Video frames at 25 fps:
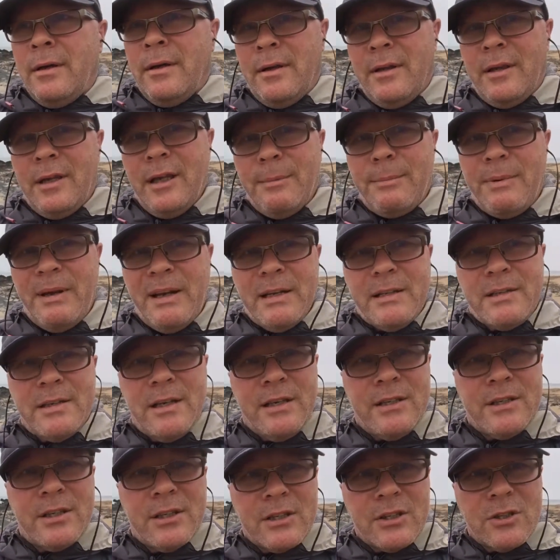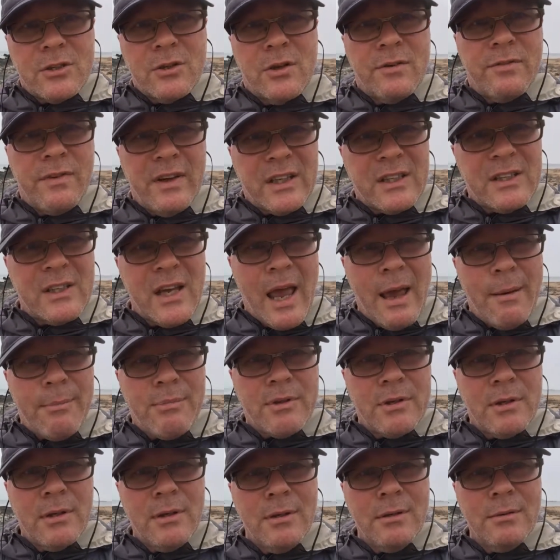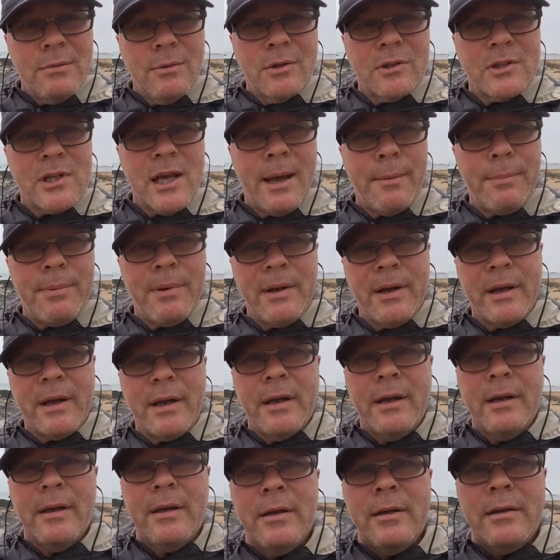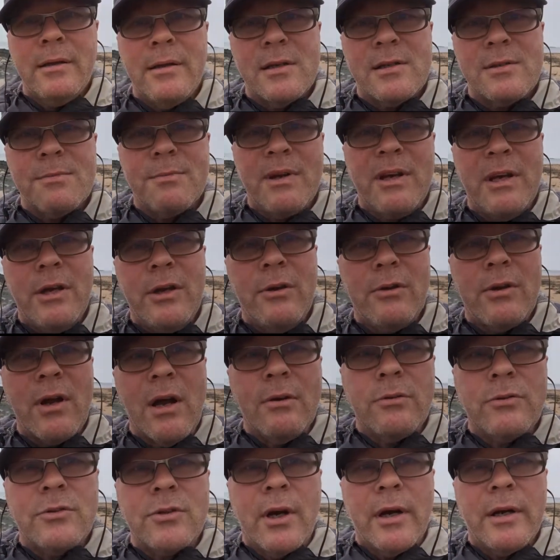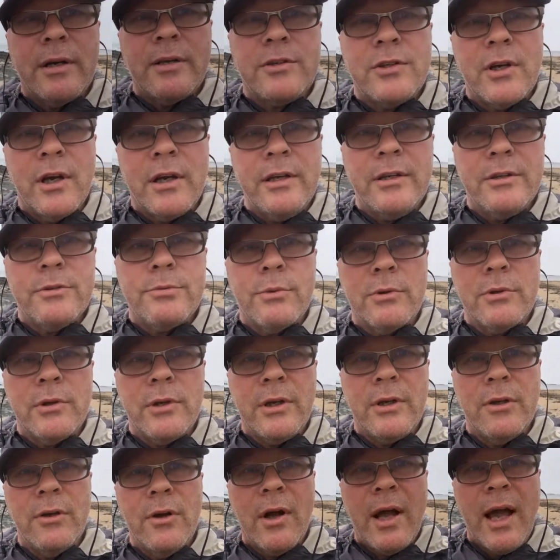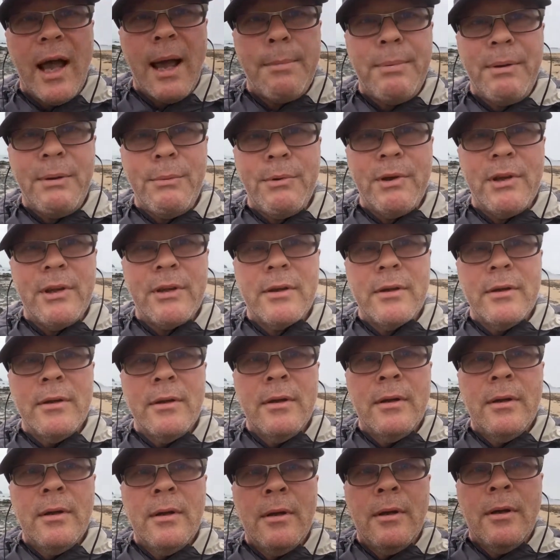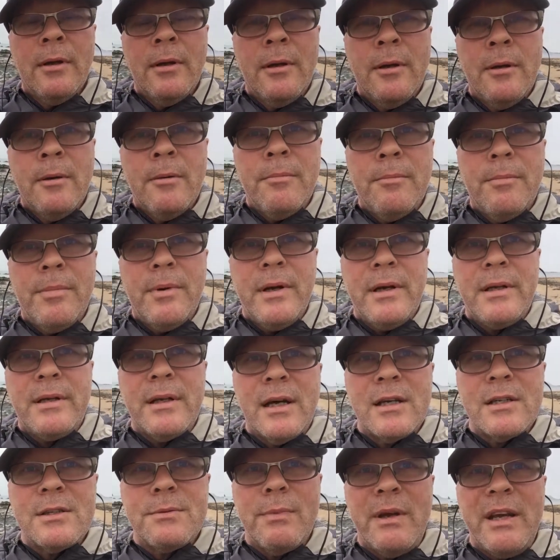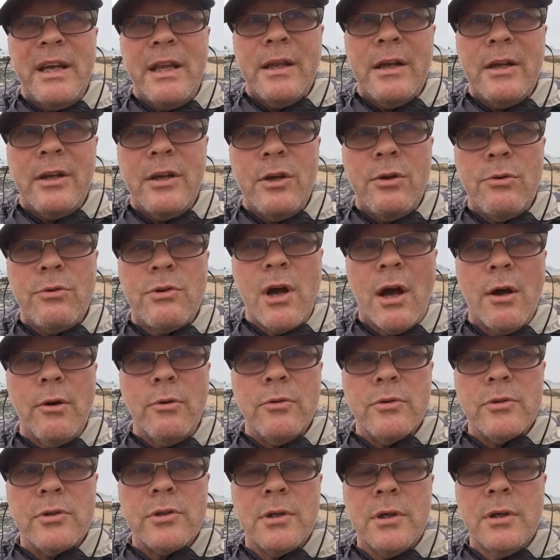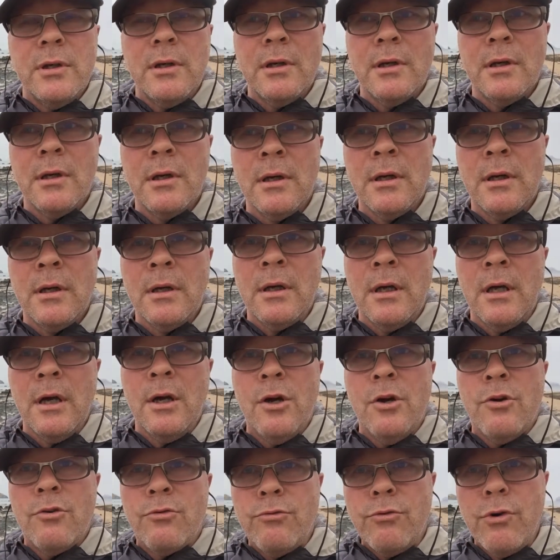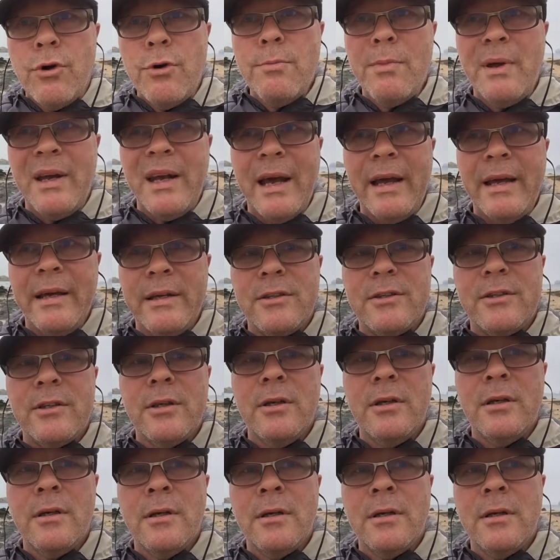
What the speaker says: the ability to sort of accept what's happening. It doesn't mean you don't try to change what you're not happy with, but it does mean that you don't ruminate